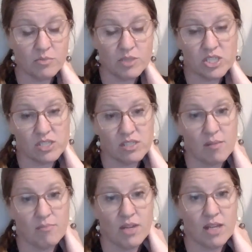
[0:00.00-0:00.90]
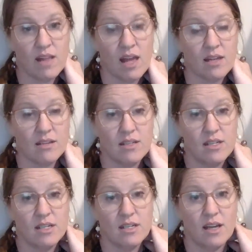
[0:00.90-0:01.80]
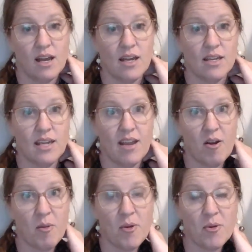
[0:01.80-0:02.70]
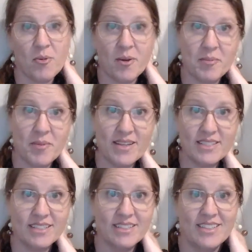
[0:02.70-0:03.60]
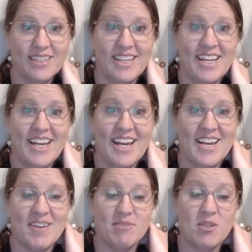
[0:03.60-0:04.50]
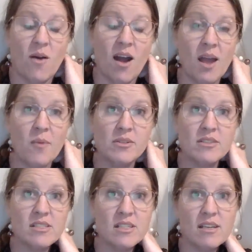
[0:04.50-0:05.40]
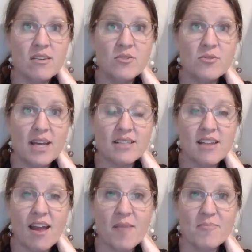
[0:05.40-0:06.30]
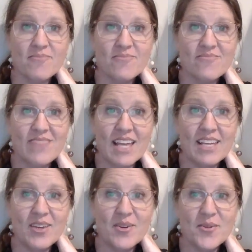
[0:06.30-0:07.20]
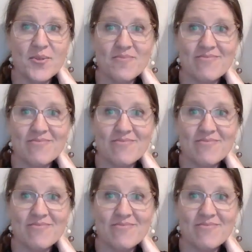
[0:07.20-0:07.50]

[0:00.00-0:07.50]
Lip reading: which is something that I care about quite a bit. So I will see you next time. Thank you.